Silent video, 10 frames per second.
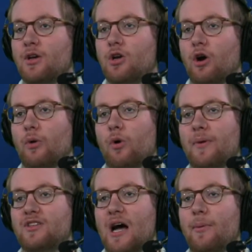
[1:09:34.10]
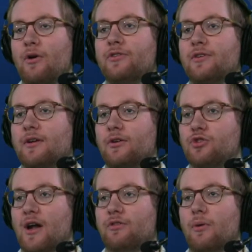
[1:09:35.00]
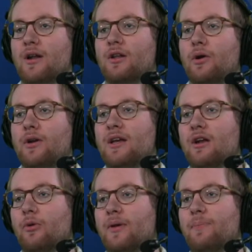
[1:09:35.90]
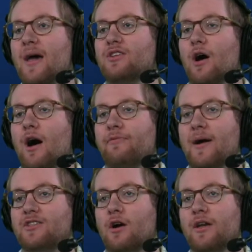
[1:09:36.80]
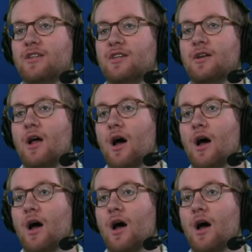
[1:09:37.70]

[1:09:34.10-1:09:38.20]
Curry will be doubled. He'll try to throw it into Looney, and it'll be picked off by Tari Eason.